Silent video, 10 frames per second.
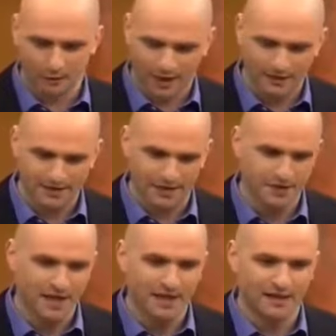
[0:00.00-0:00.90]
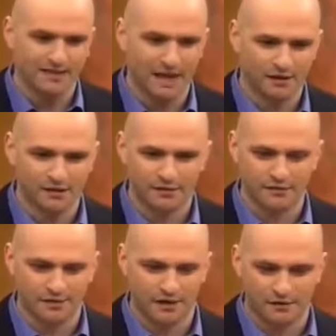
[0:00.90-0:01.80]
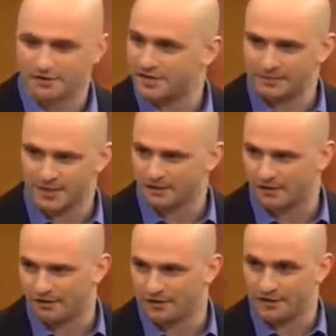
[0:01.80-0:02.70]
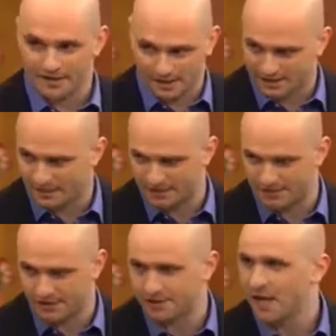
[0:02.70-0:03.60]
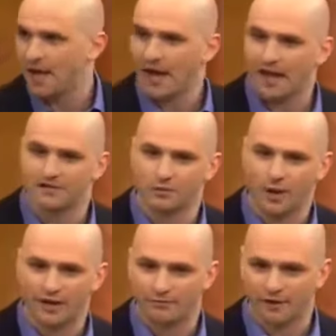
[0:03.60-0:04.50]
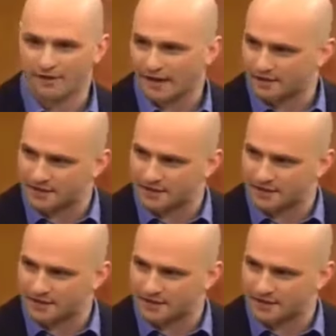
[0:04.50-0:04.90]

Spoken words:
What I teach is how to use, you know, the same technology, text messages, as a way to bring